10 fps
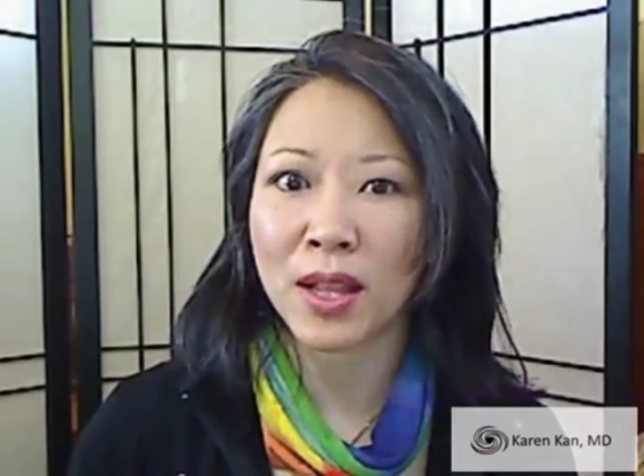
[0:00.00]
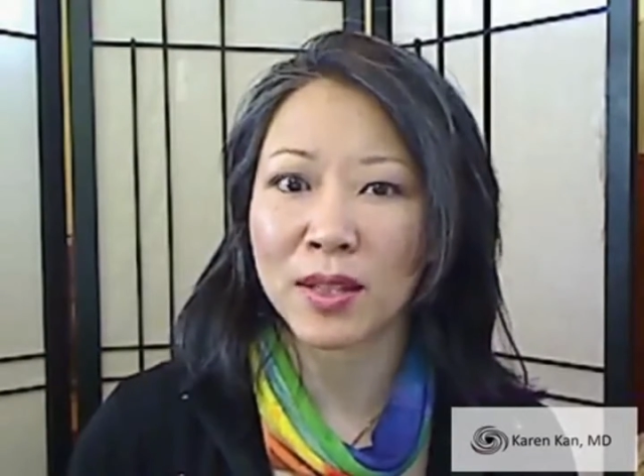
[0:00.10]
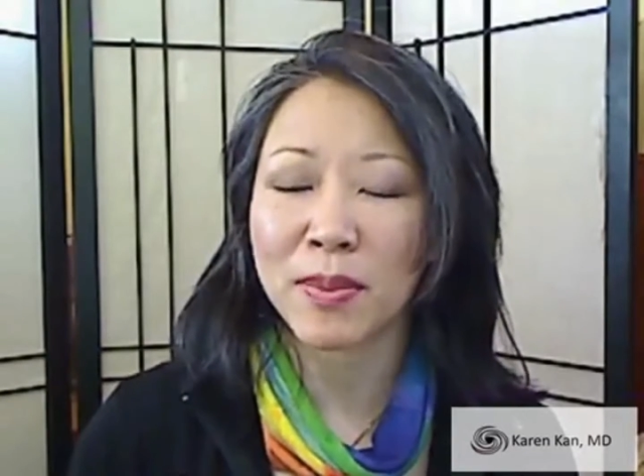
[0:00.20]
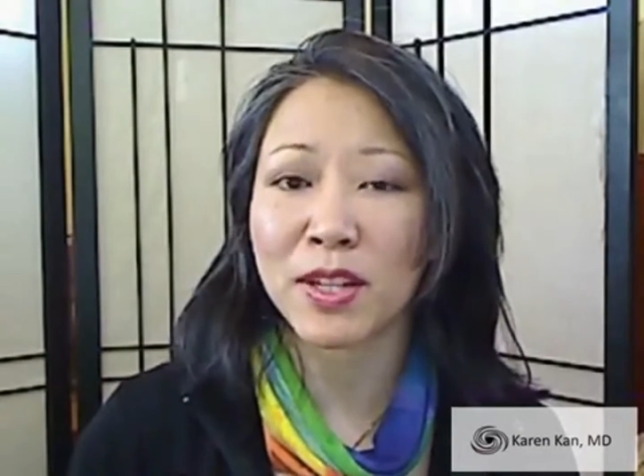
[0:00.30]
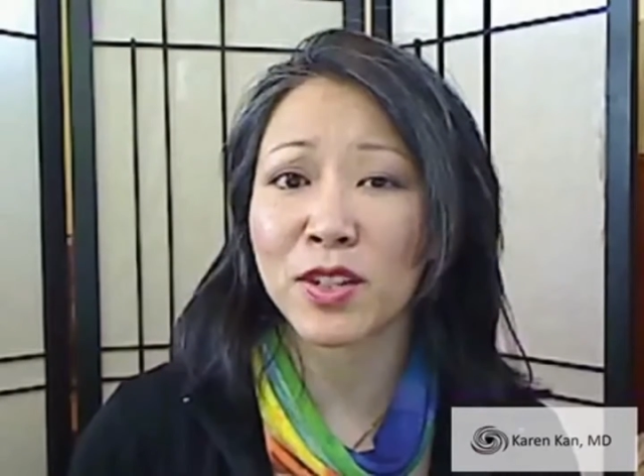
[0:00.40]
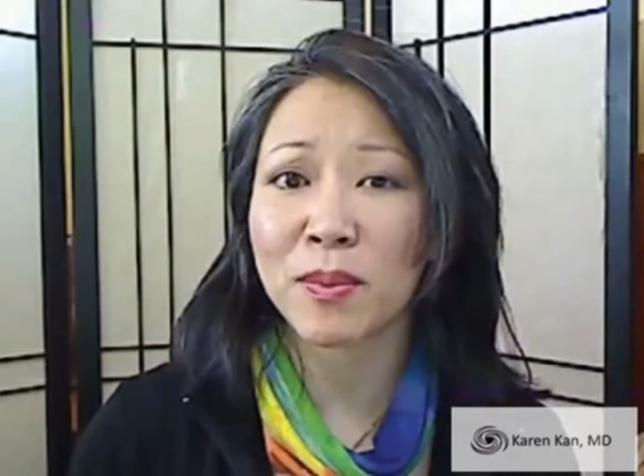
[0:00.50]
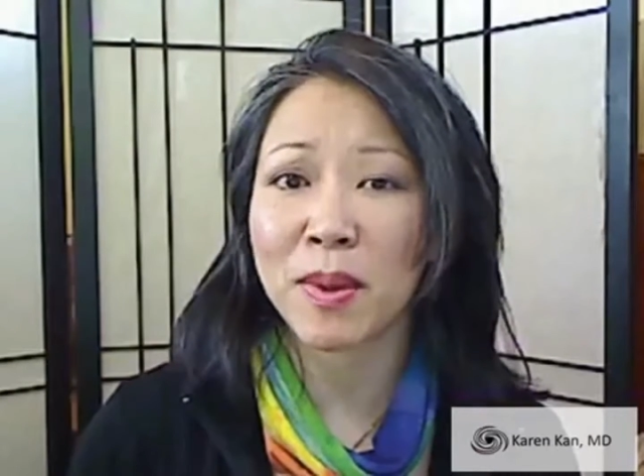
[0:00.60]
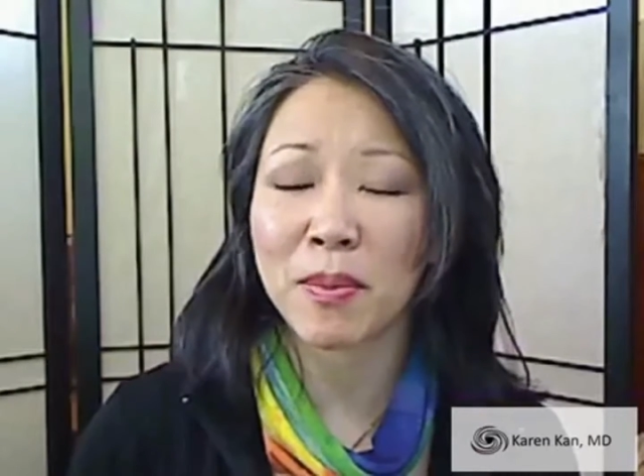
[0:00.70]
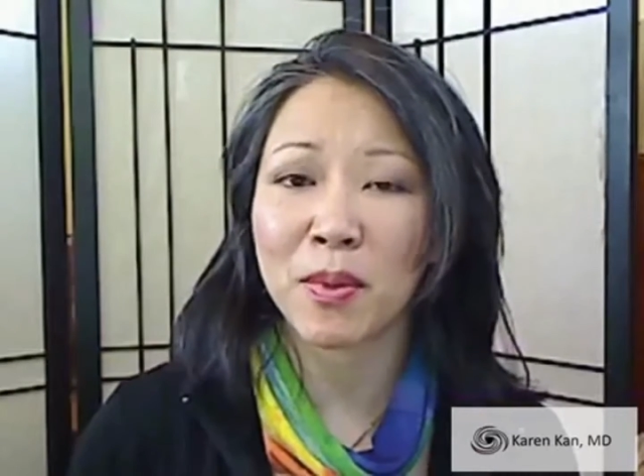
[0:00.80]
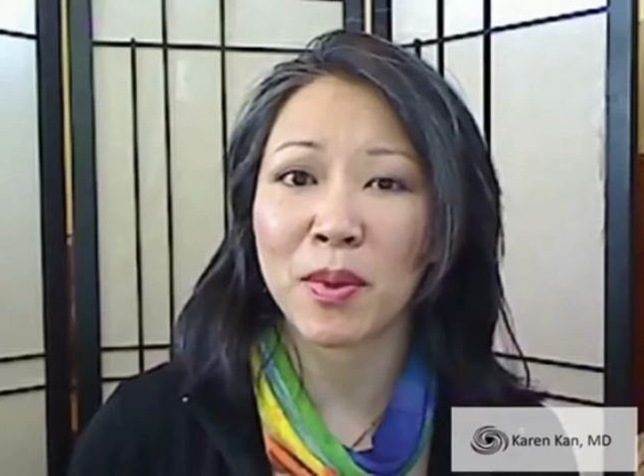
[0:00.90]
especially
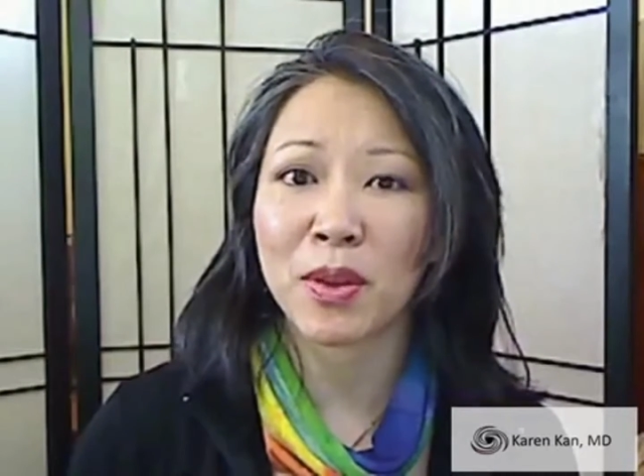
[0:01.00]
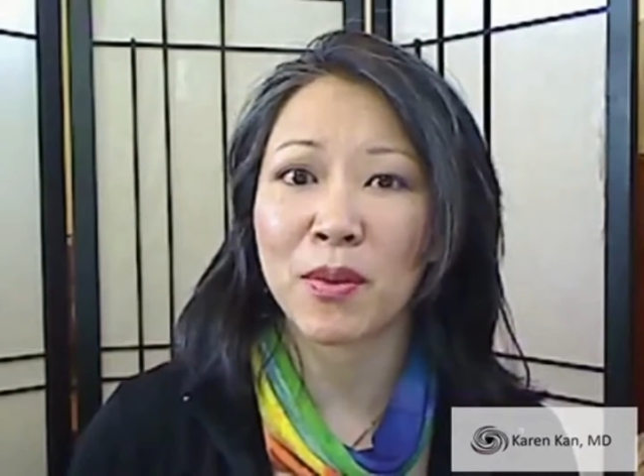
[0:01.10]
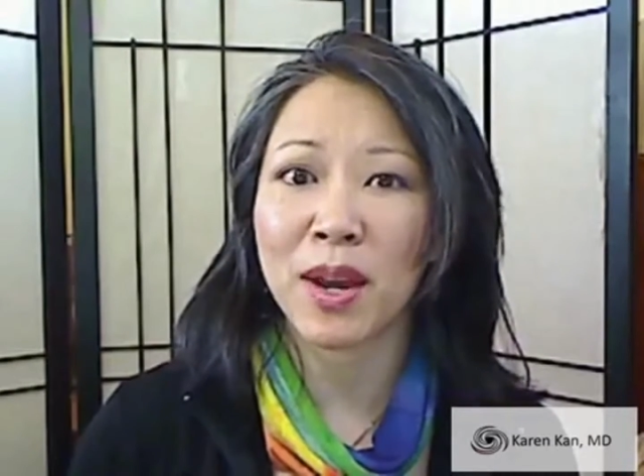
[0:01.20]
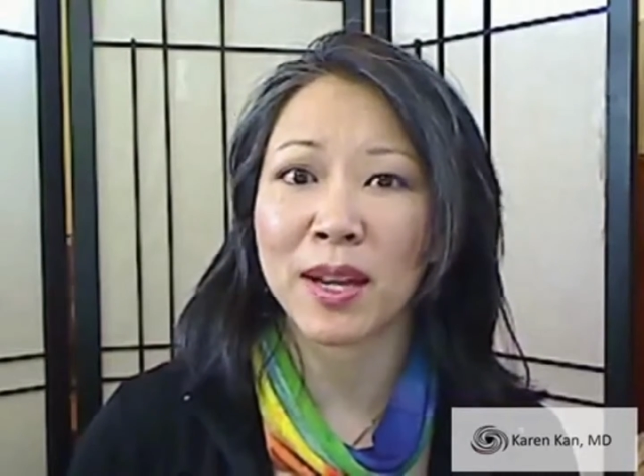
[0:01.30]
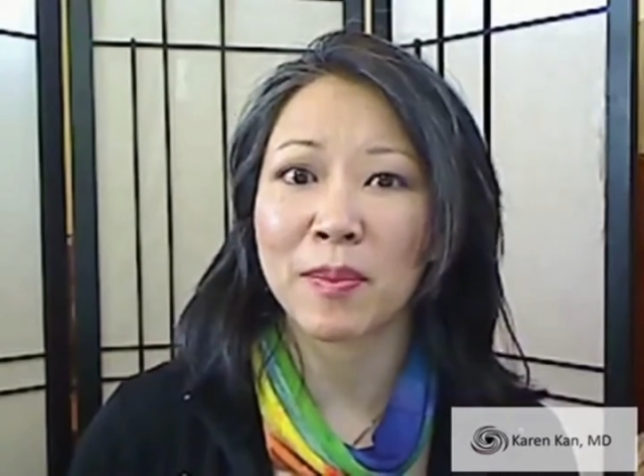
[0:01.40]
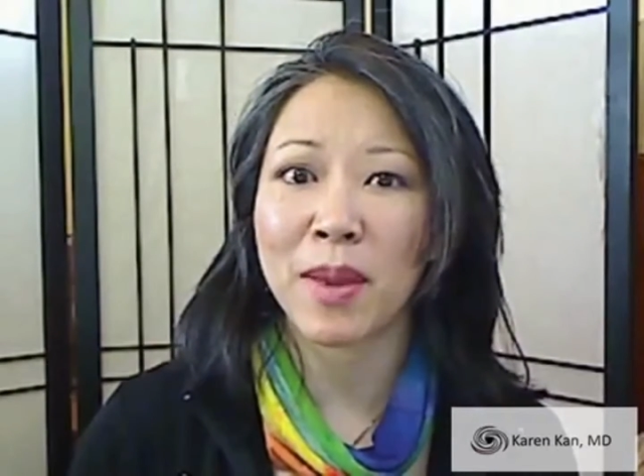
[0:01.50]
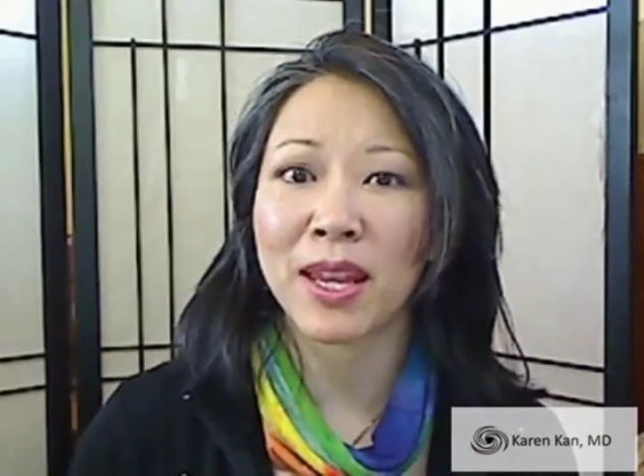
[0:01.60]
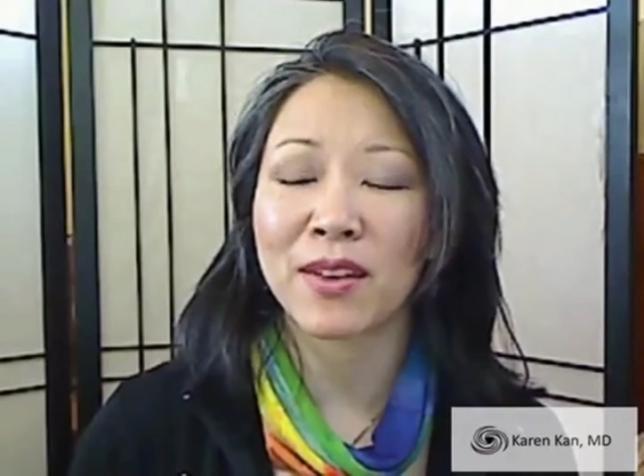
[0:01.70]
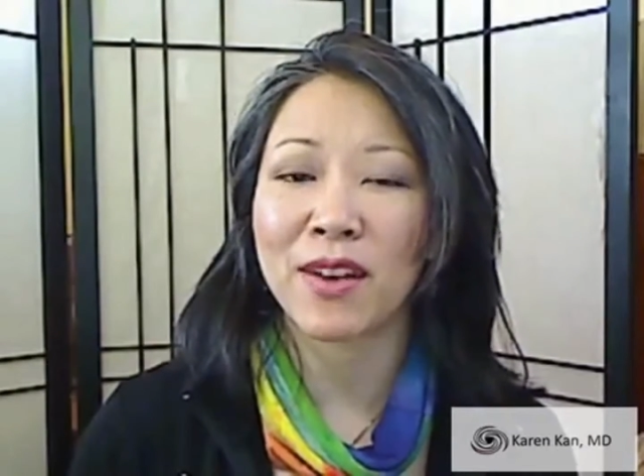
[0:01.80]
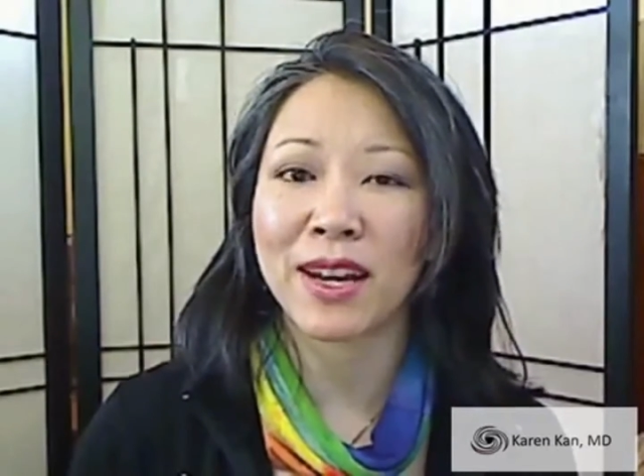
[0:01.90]
people with chronic pain
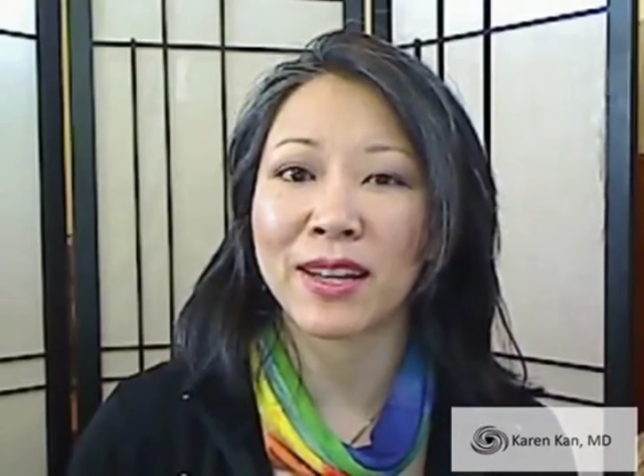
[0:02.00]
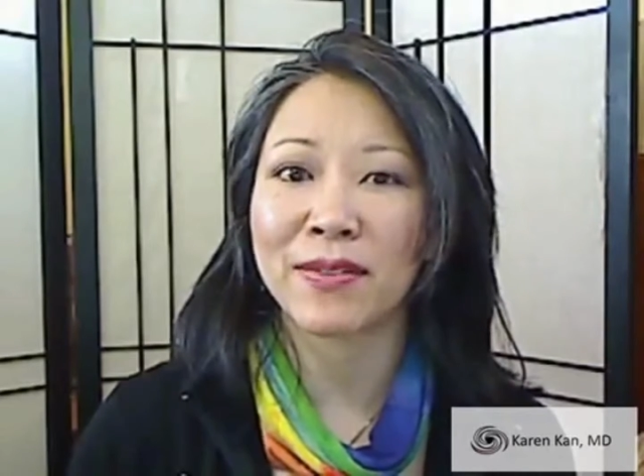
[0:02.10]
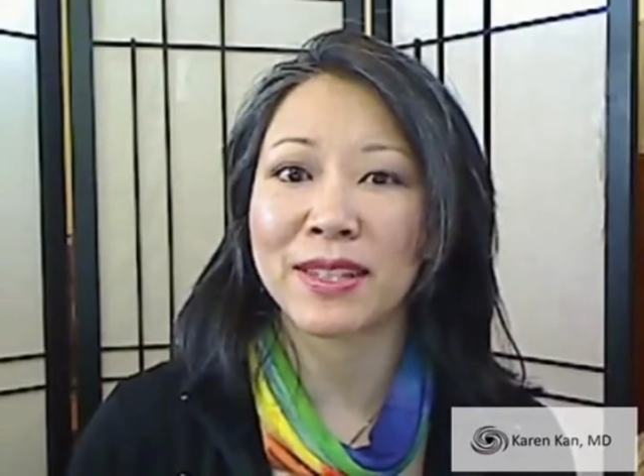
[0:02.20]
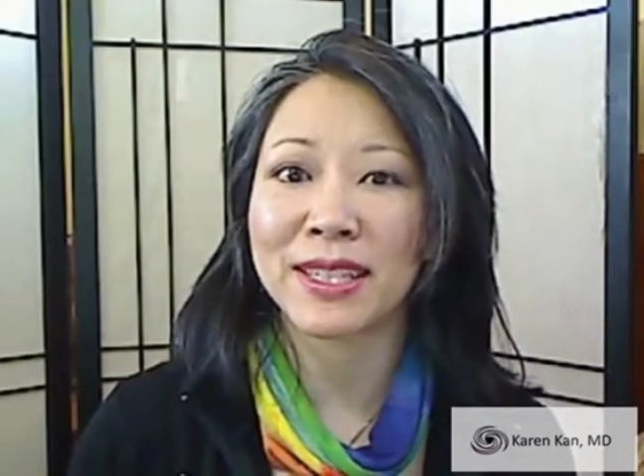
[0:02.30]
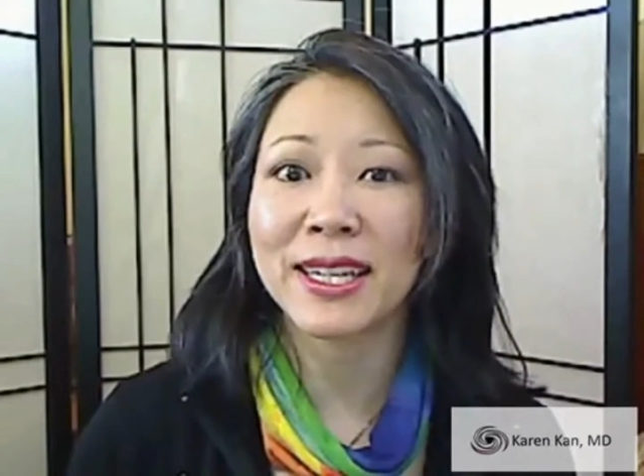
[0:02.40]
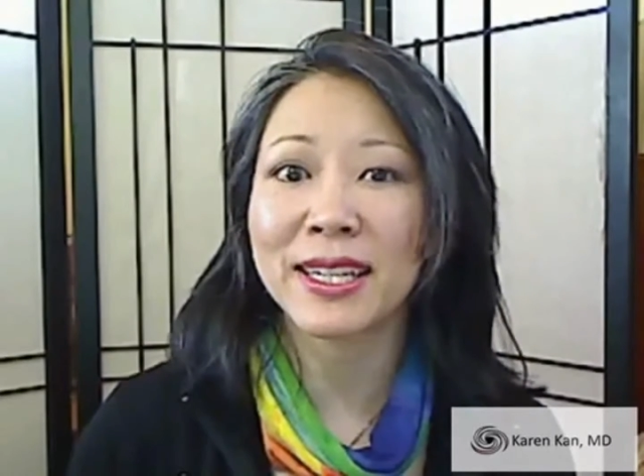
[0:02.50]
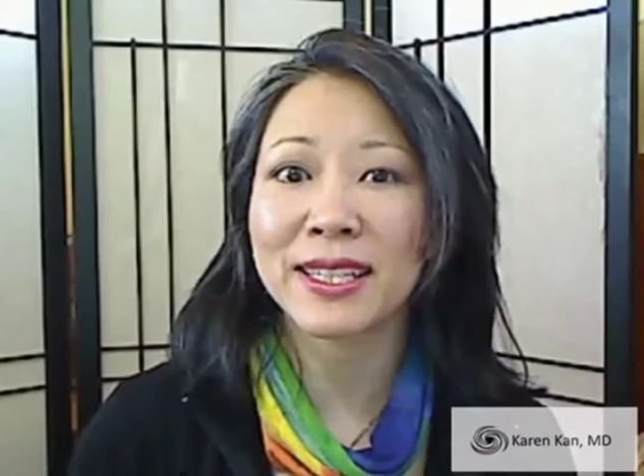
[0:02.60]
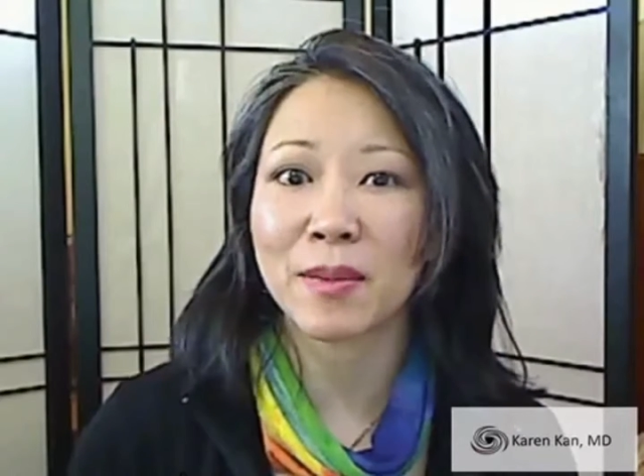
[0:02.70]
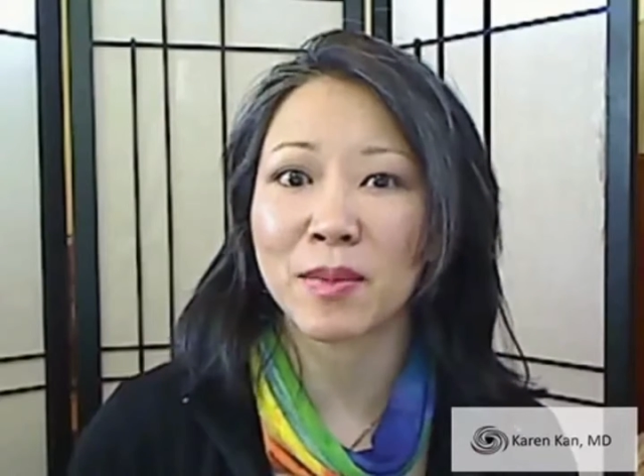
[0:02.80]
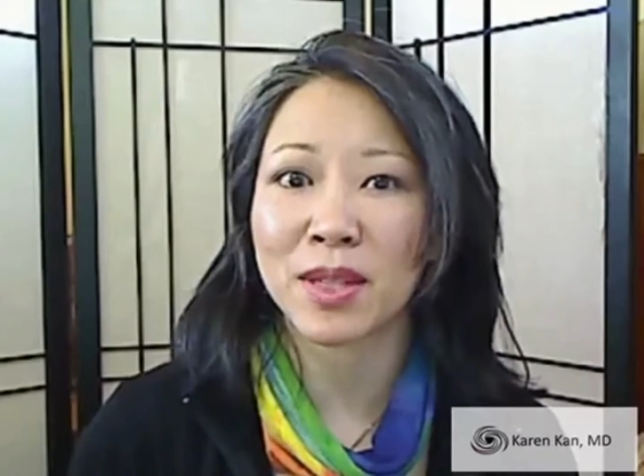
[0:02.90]
and chronic fatigue
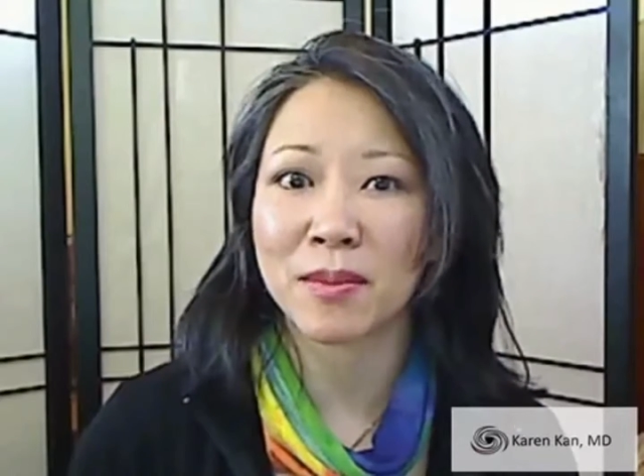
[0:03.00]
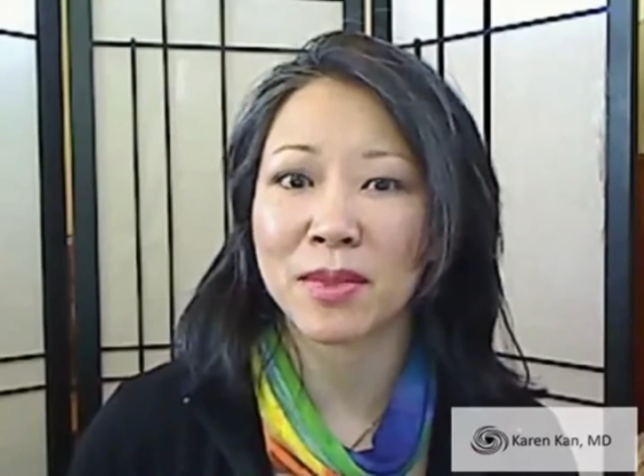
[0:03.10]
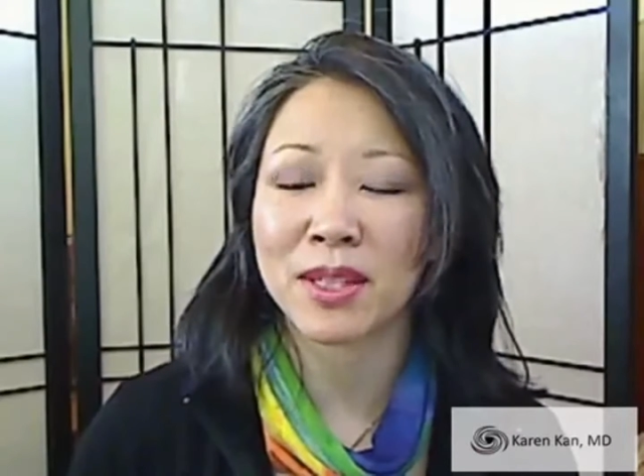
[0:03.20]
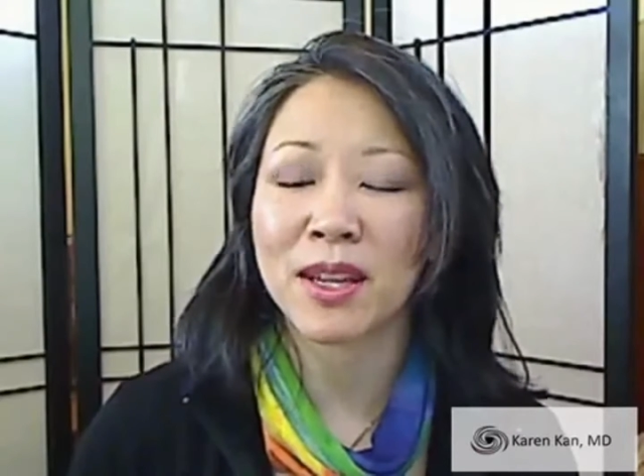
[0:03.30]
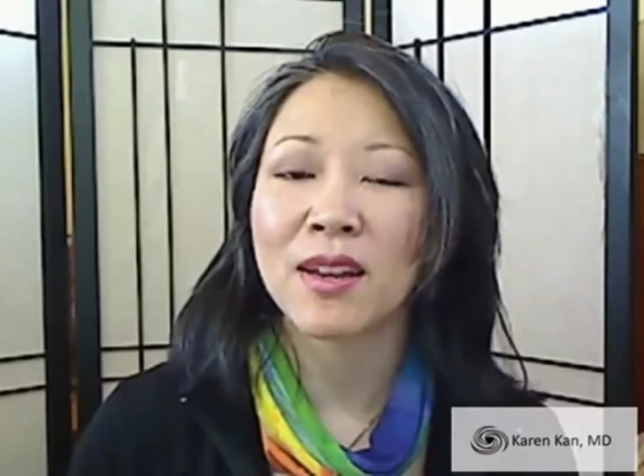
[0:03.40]
symptoms.